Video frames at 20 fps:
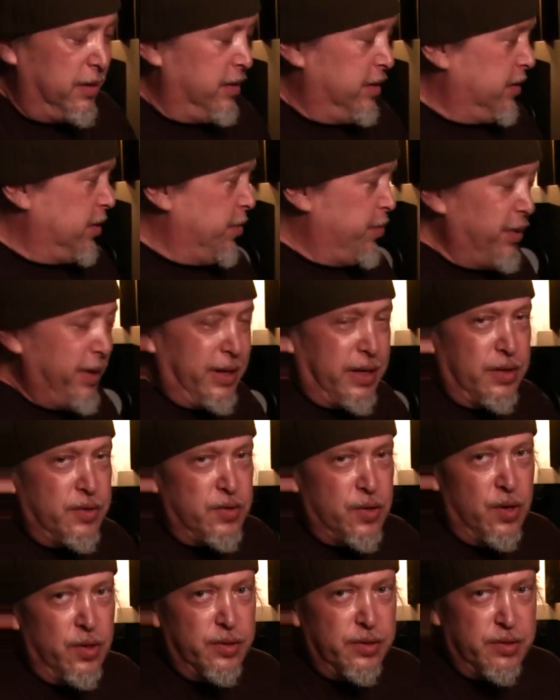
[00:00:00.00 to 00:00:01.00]
Complete
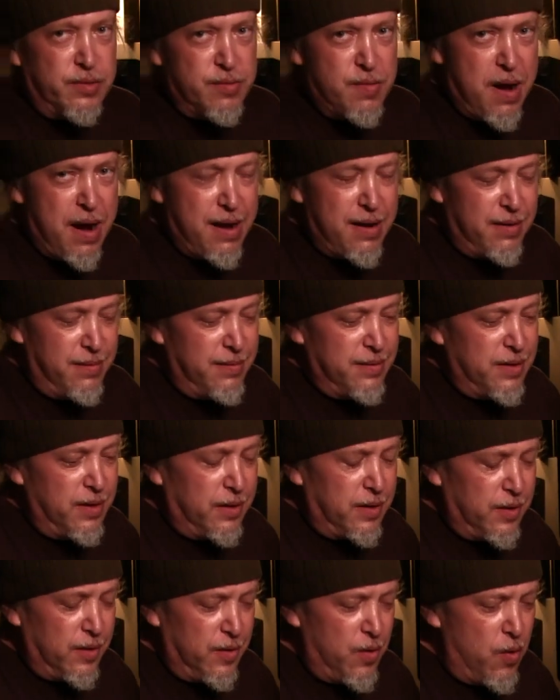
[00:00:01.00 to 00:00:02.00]
control is great.
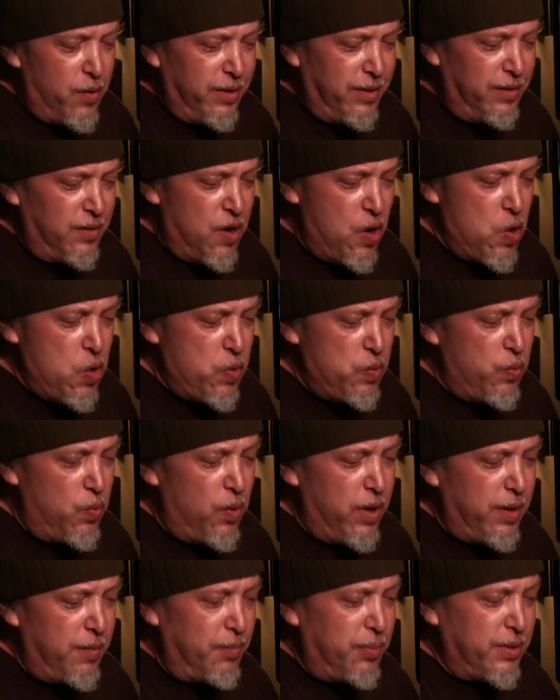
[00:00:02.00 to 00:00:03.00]
It can only load
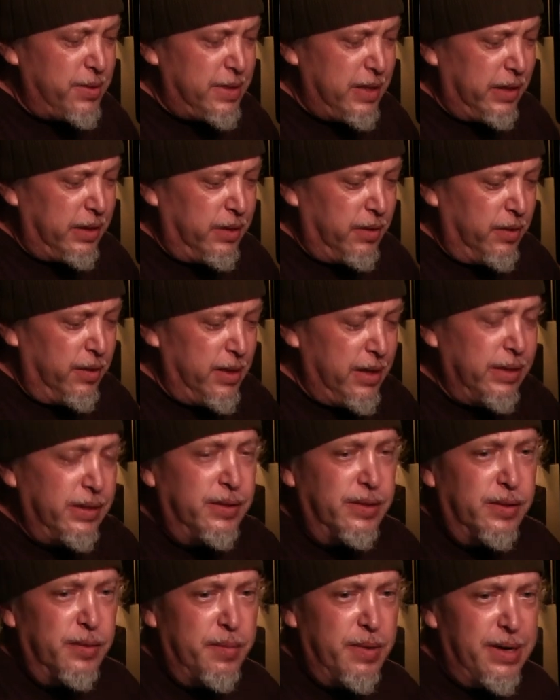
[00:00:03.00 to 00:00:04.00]
one particular
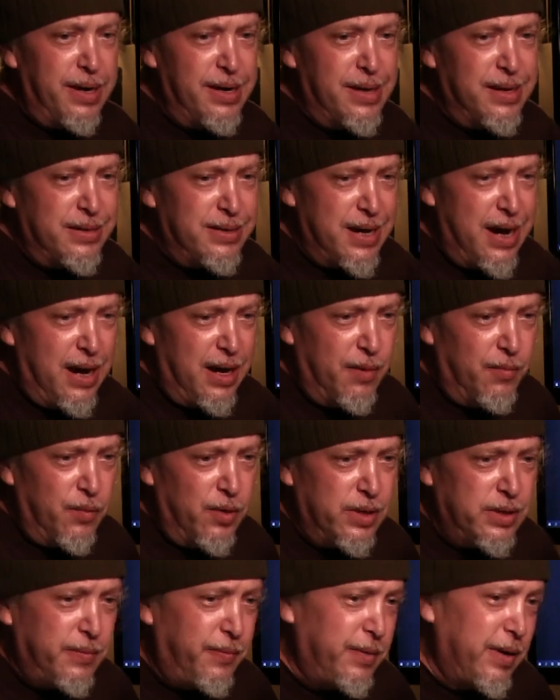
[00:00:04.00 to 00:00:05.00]
instrument at a time,
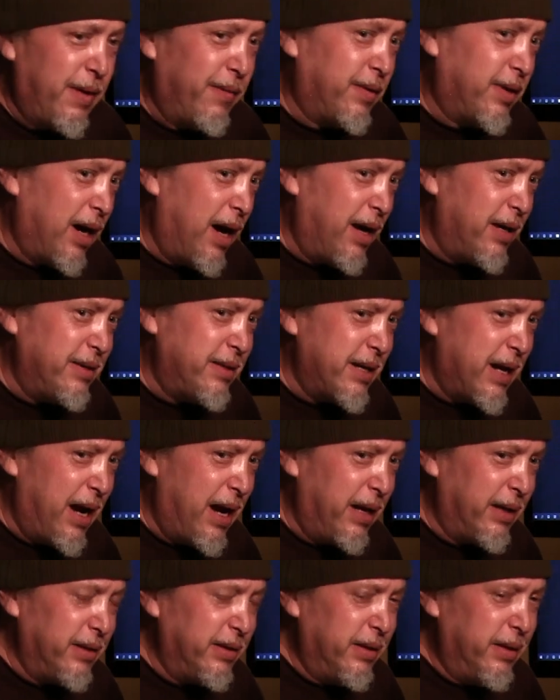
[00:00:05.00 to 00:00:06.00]
whereas if you have
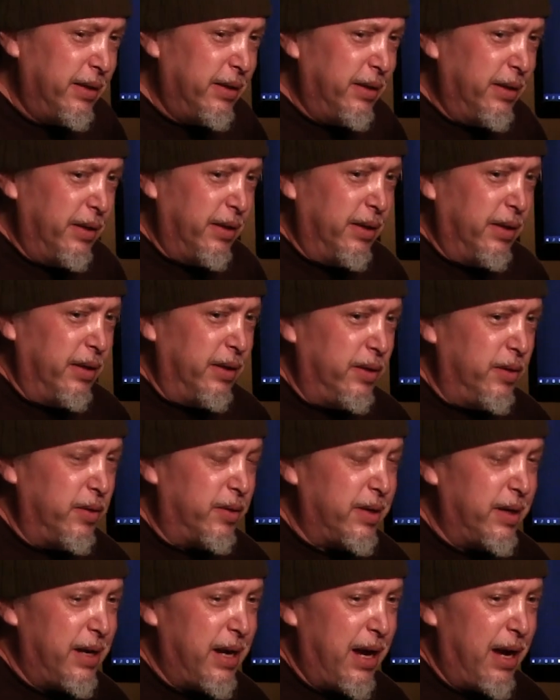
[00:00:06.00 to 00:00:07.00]
Contact, you
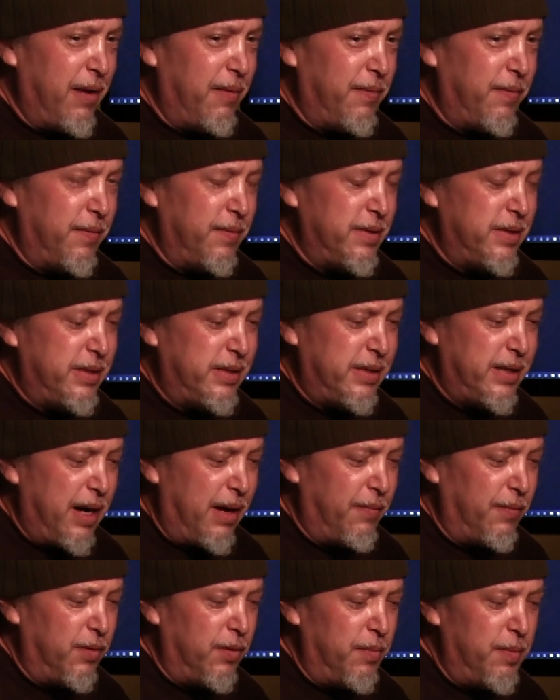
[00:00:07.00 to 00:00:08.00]
can have
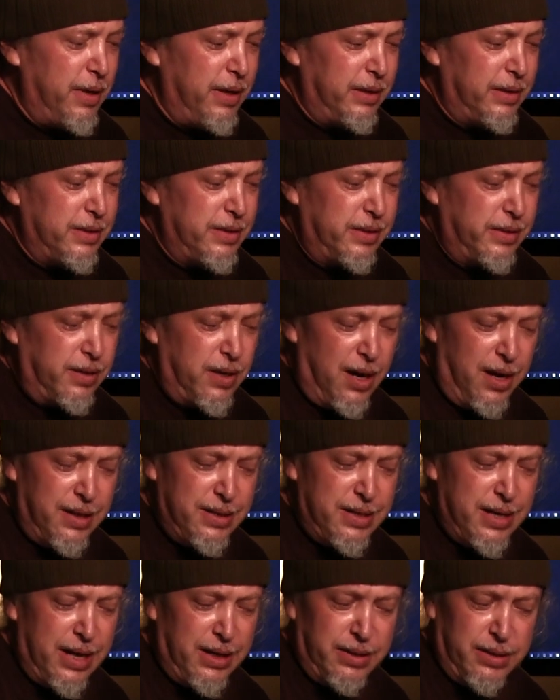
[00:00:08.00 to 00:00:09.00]
several, but
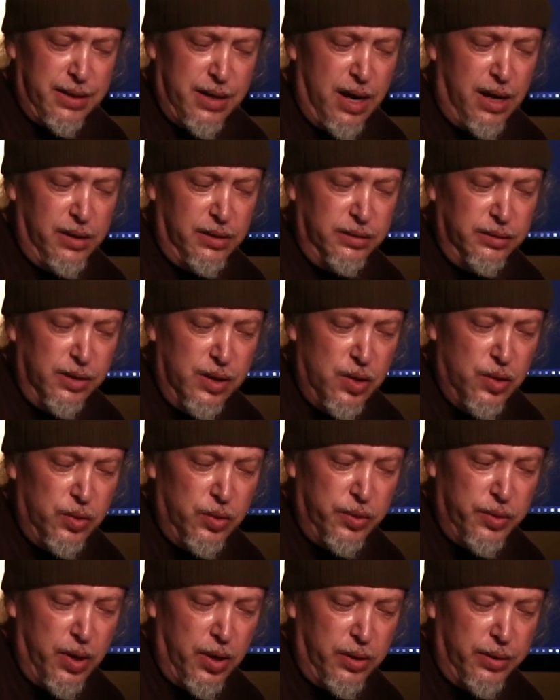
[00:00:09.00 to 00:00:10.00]
Contact cannot
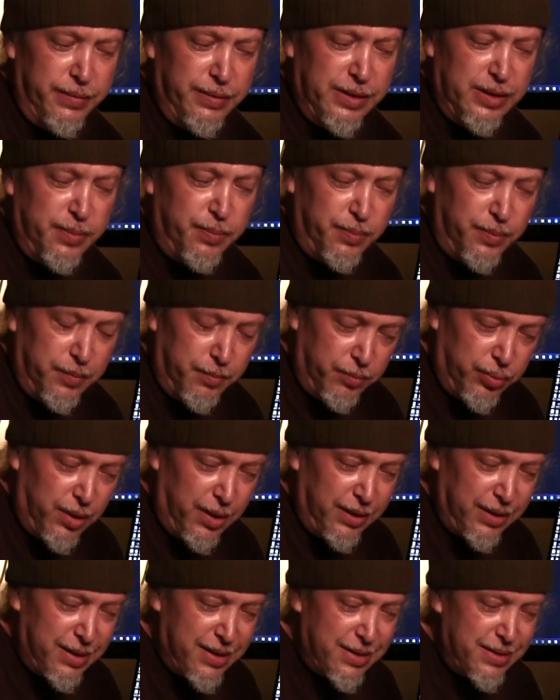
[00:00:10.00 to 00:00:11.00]
load all of these
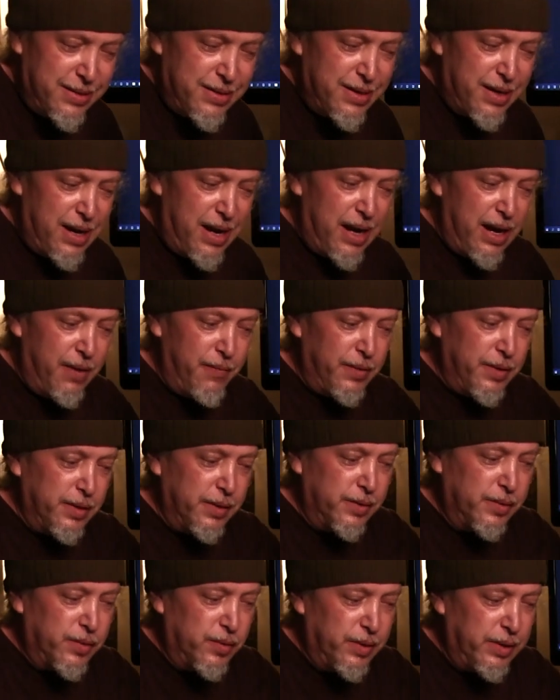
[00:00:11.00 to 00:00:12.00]
plugins that I have on
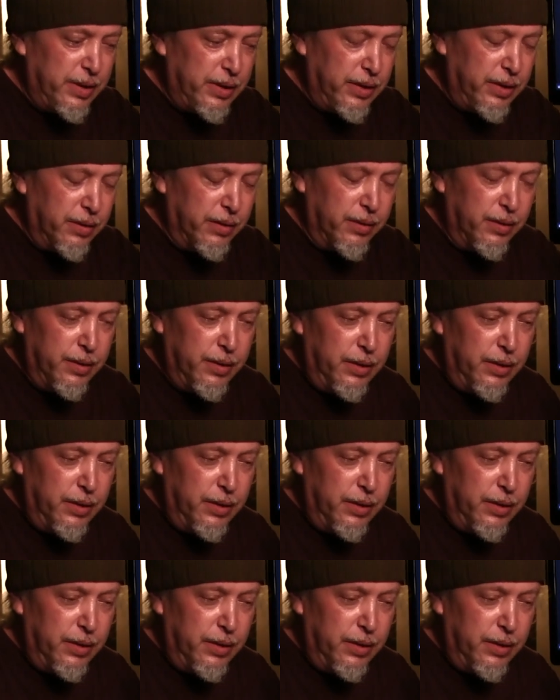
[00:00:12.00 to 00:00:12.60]
the screen here.